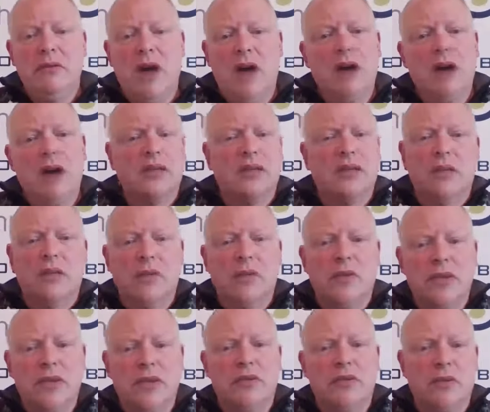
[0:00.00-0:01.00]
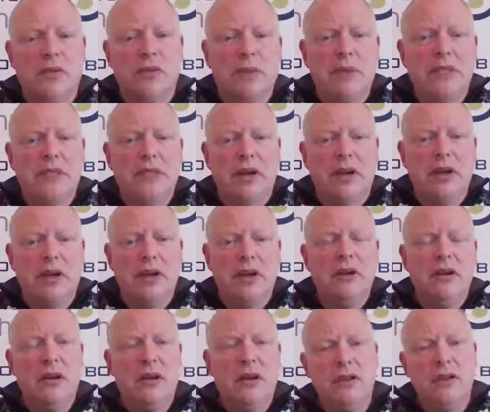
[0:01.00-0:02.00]
ask someone to use your website,
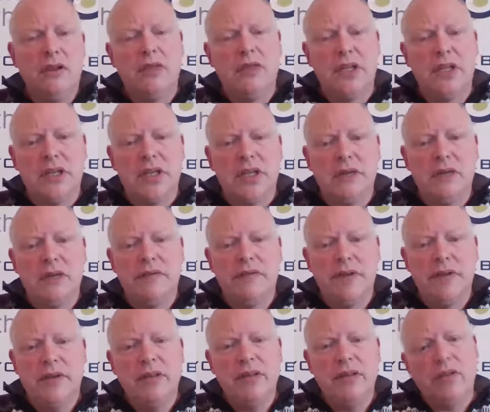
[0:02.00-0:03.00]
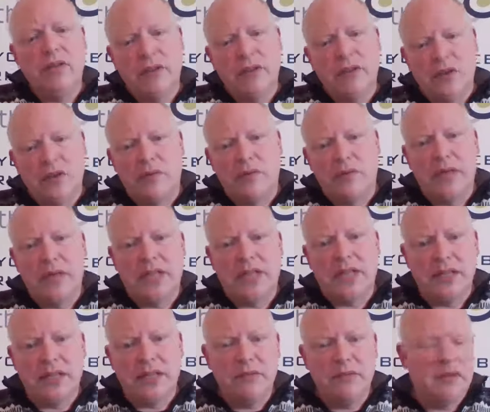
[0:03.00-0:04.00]
use it yourself, and then run the software
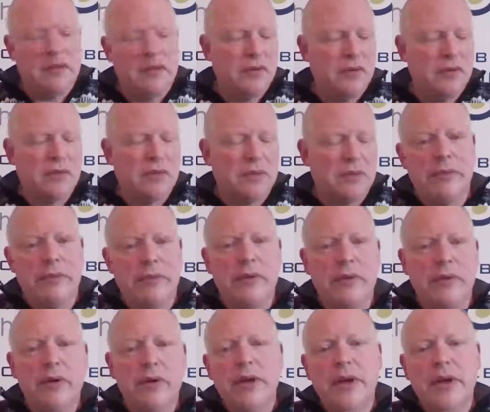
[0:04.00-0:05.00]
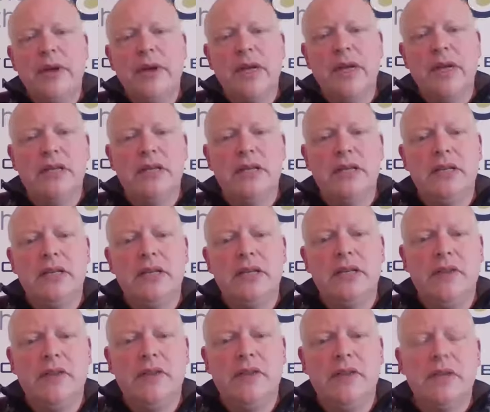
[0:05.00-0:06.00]
testing, which I've talked about before, ease of
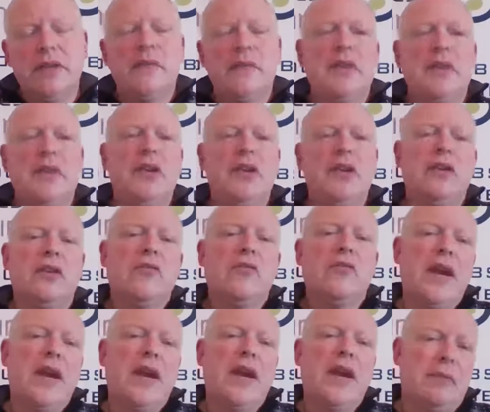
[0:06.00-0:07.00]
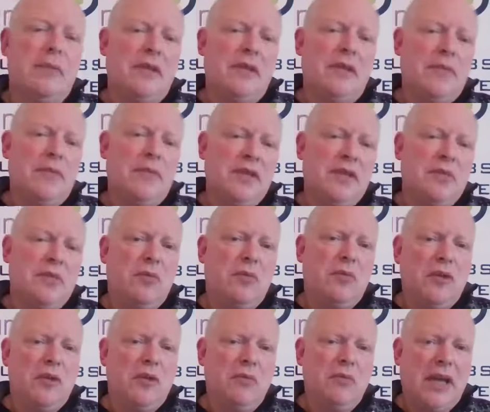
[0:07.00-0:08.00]
use. And then you've got the run element, which is a bit
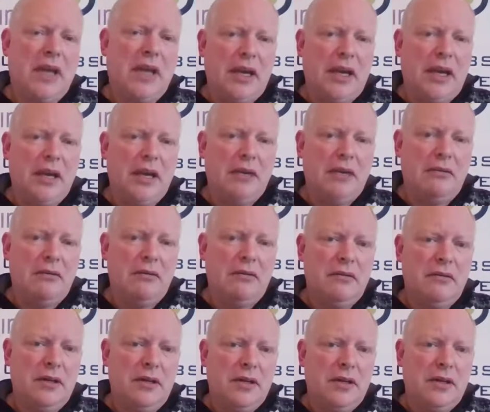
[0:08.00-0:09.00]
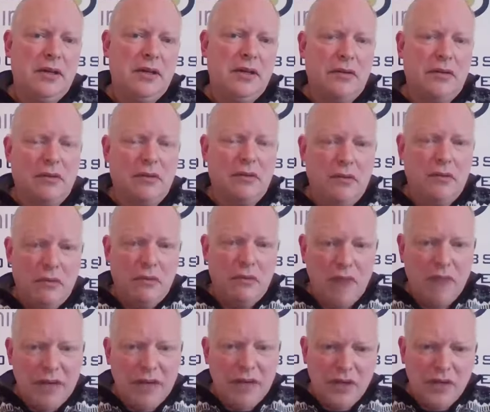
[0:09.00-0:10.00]
more complicated. So
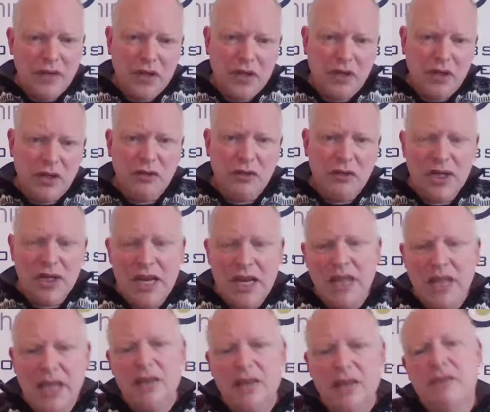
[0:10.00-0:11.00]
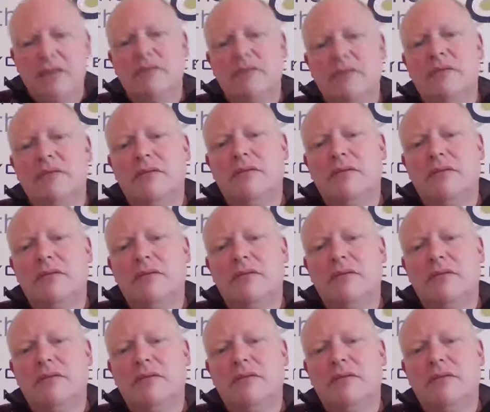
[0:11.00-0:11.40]
relevant to user need.